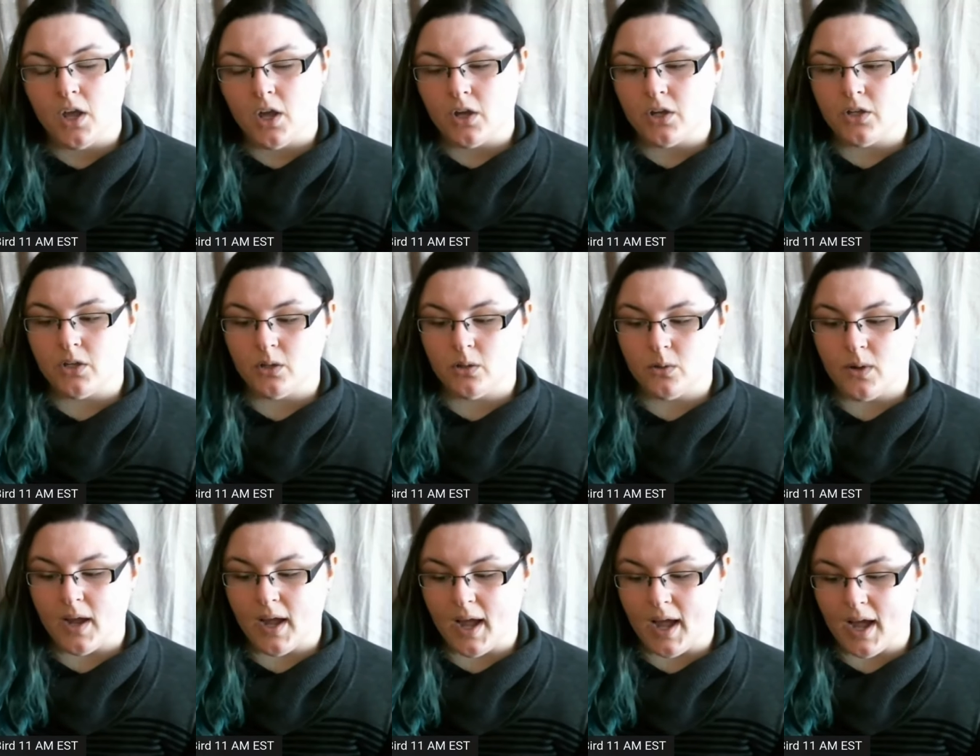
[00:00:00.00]
You
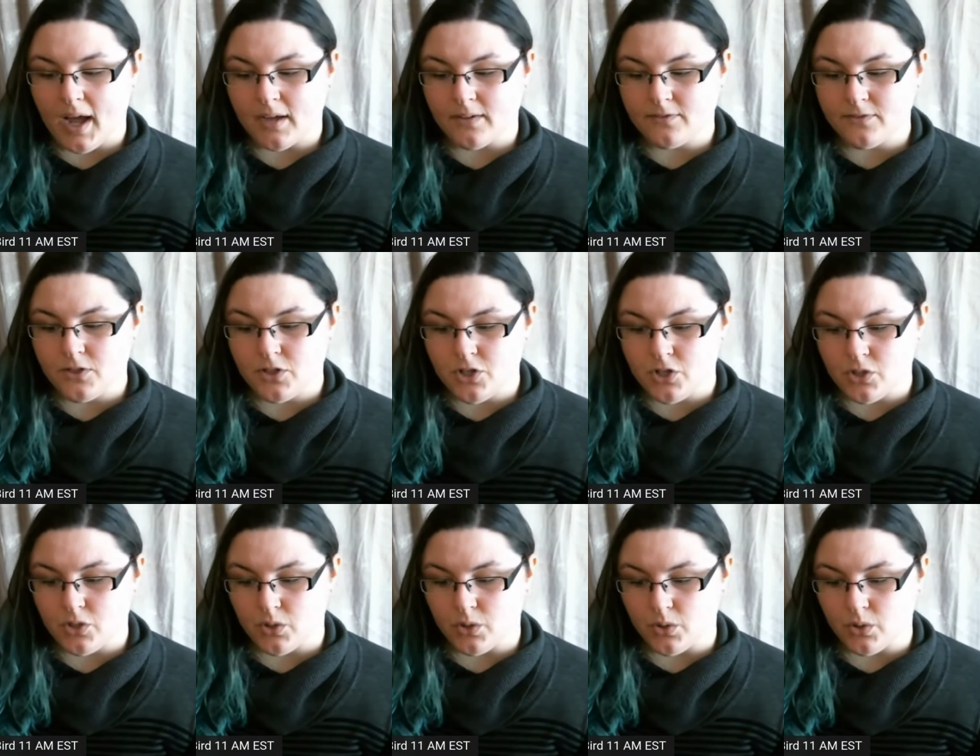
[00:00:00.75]
have
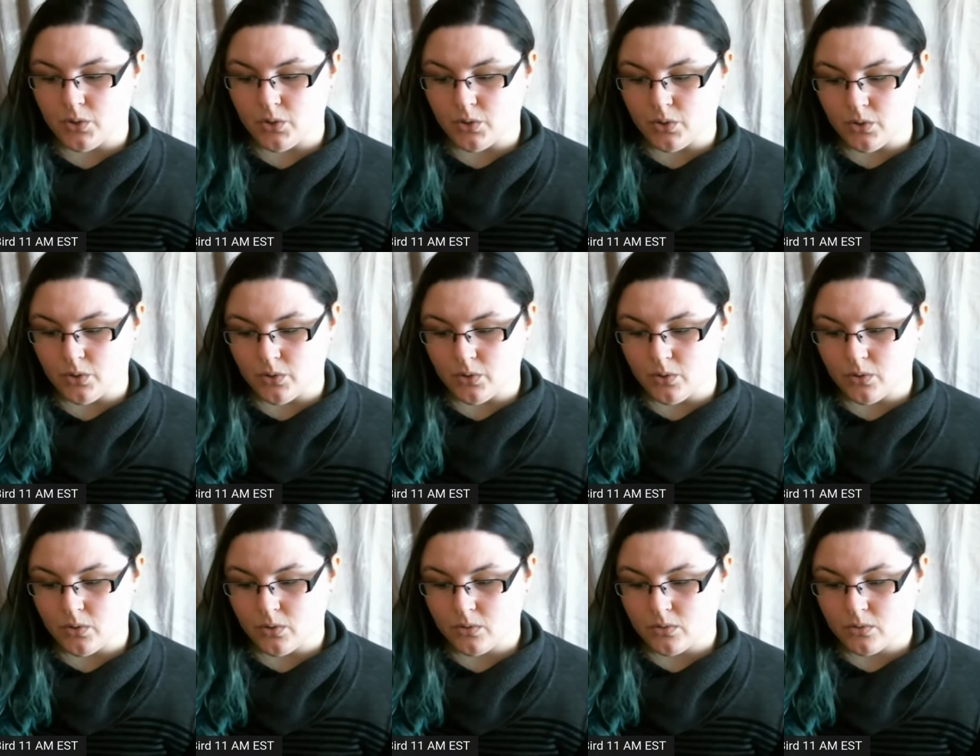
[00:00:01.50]

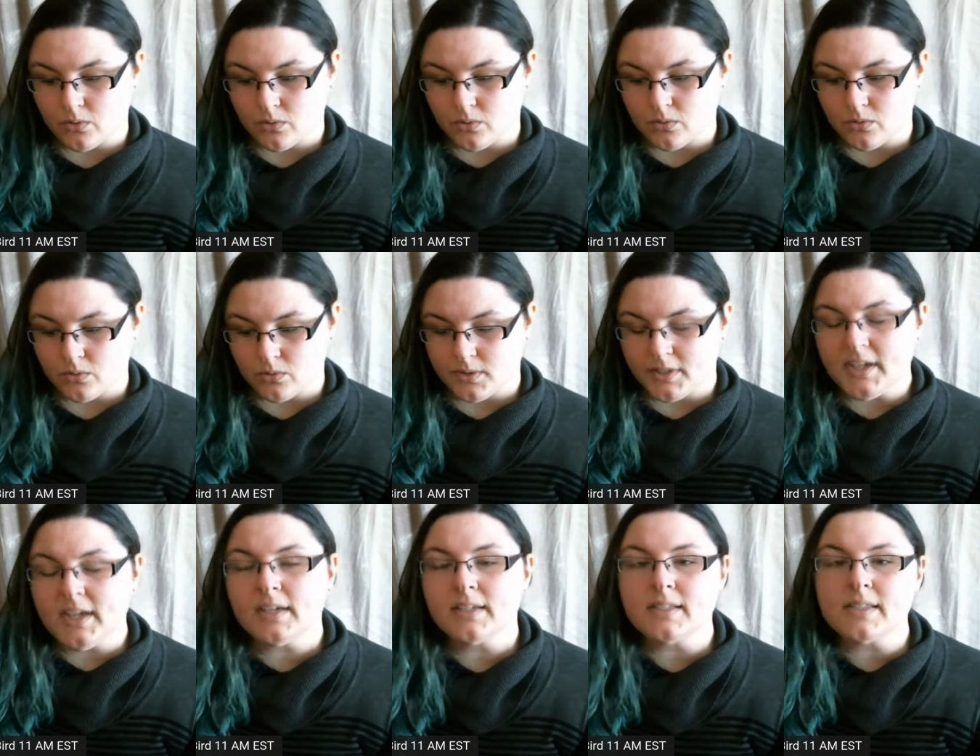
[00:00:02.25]
to
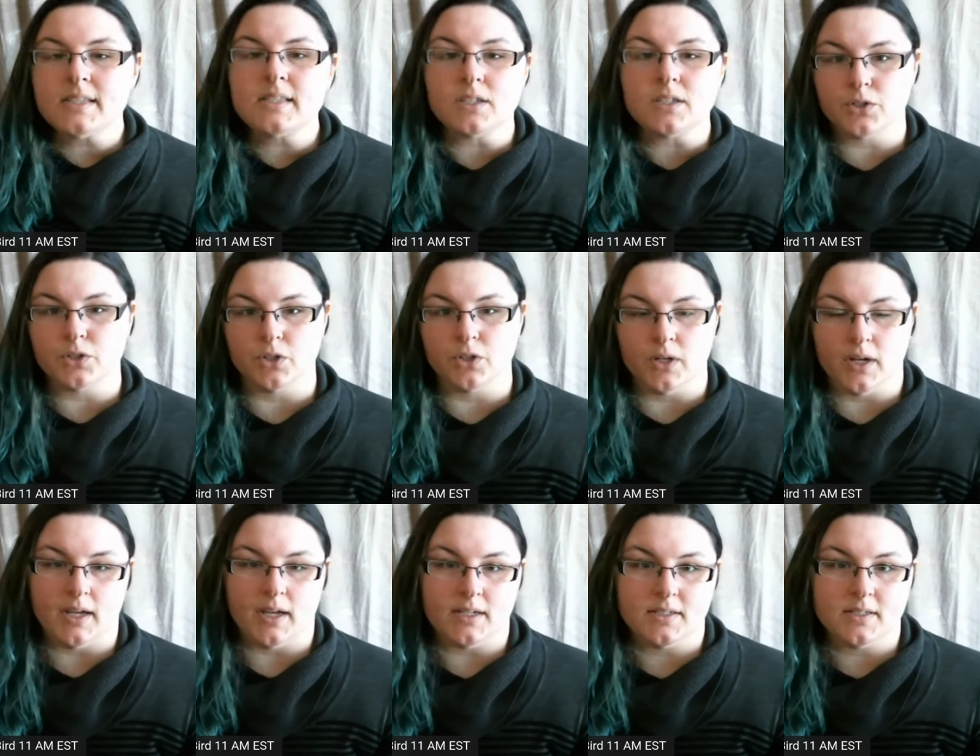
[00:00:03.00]
consider
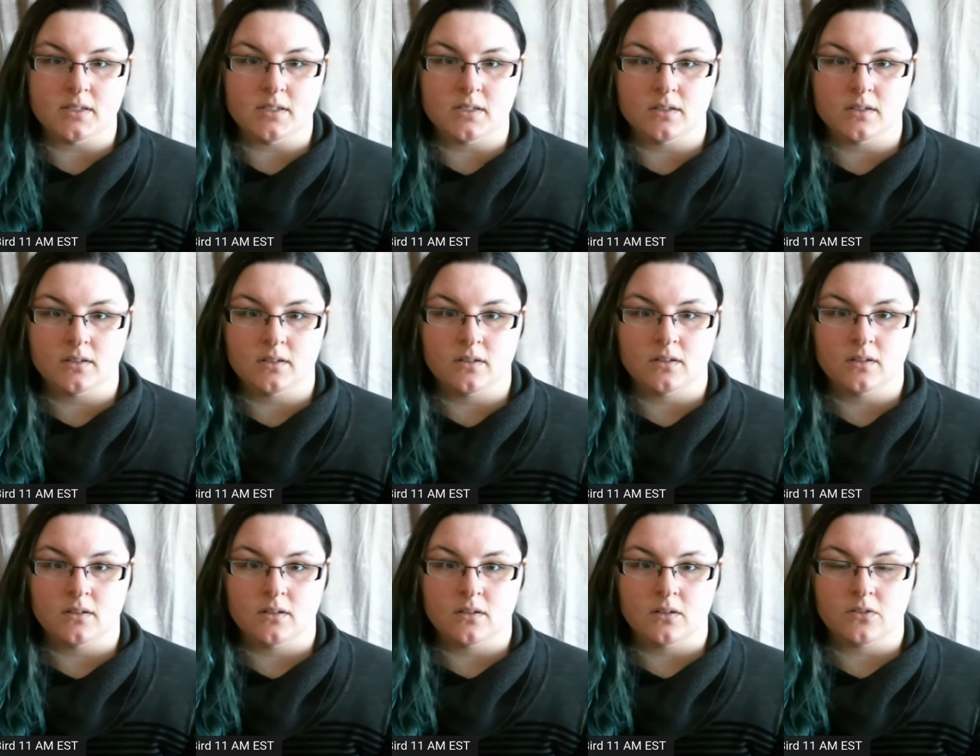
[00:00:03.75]
it
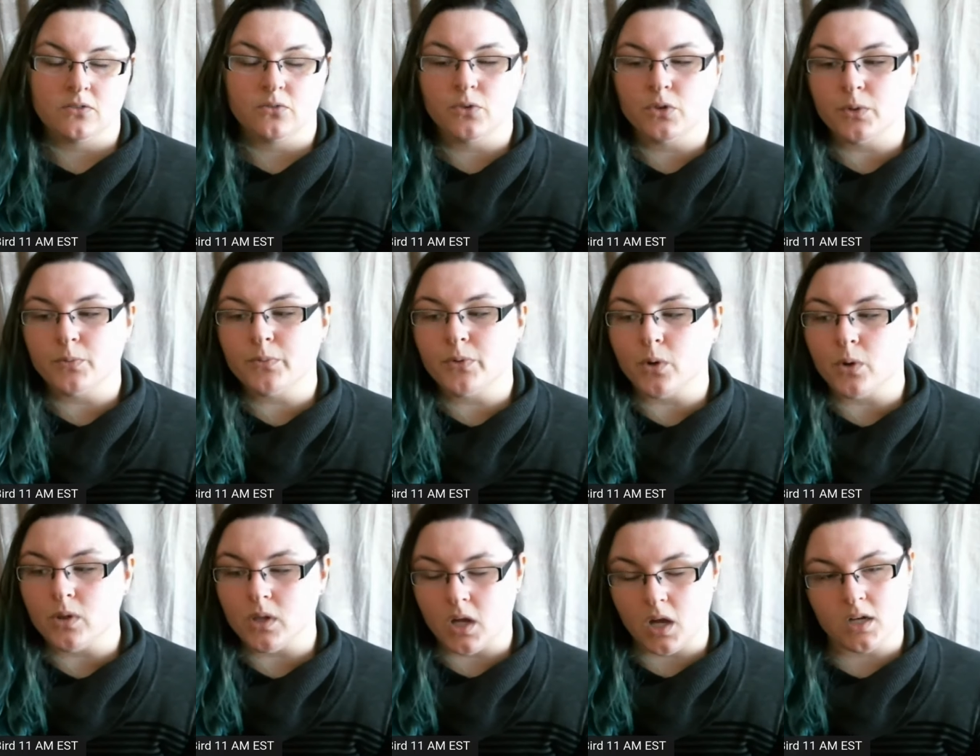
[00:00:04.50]
for a
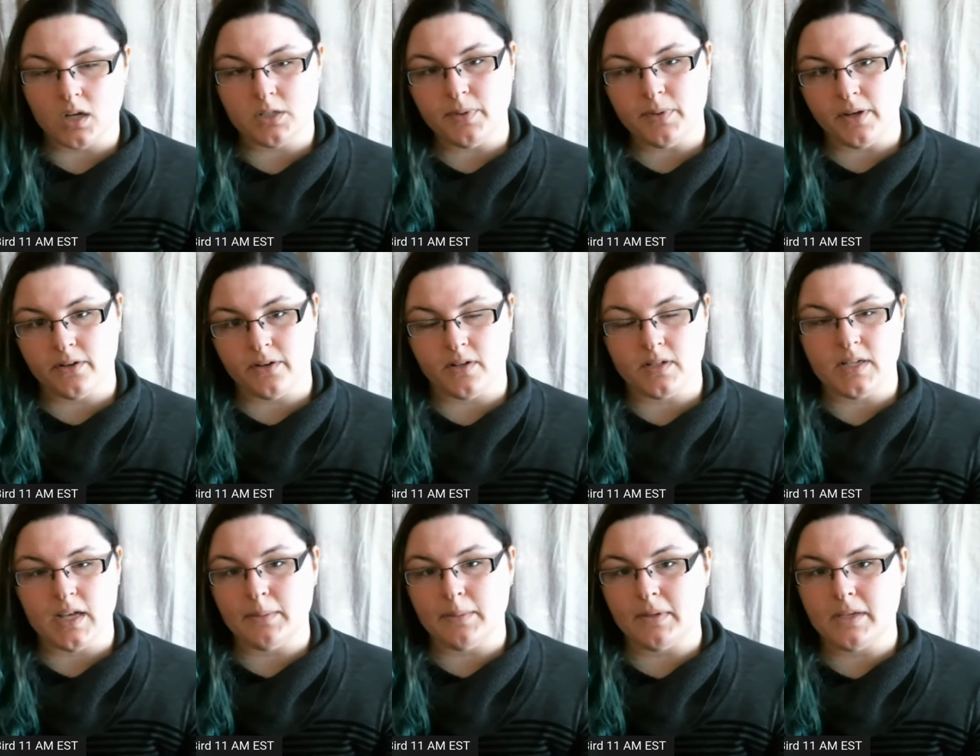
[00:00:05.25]
prolonged period of
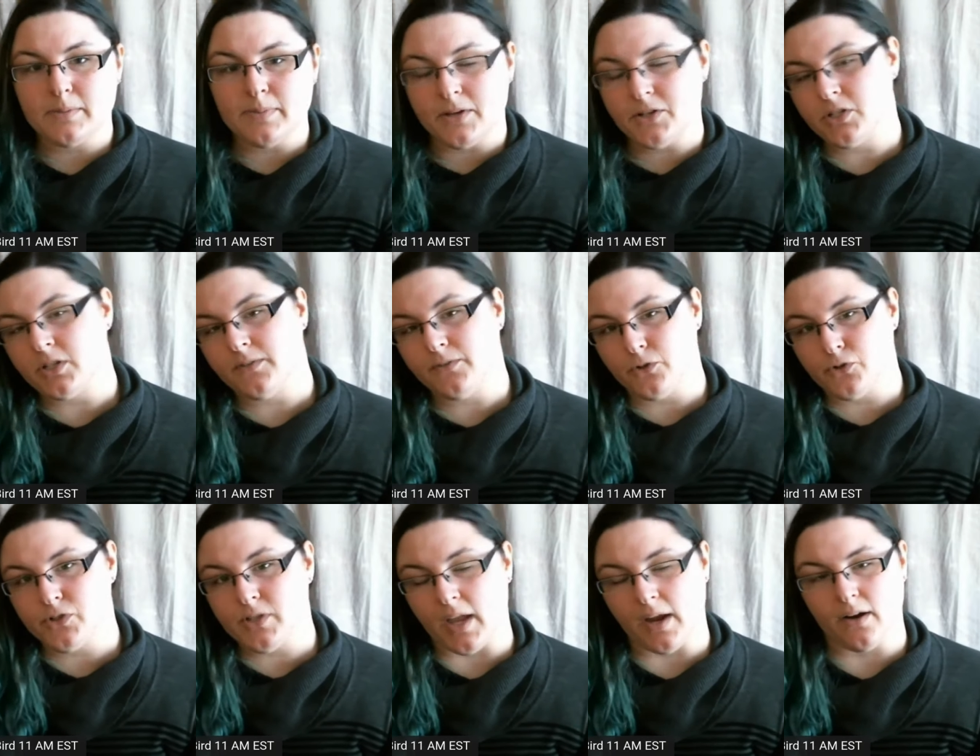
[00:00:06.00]
time, especially if you're
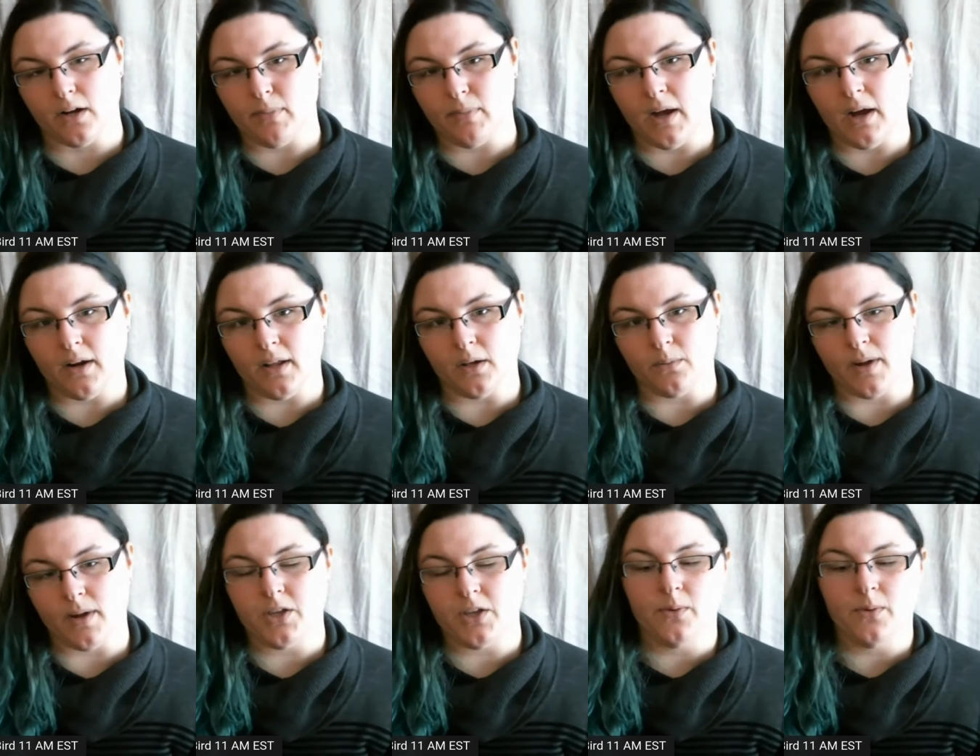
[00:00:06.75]
scared about it, right?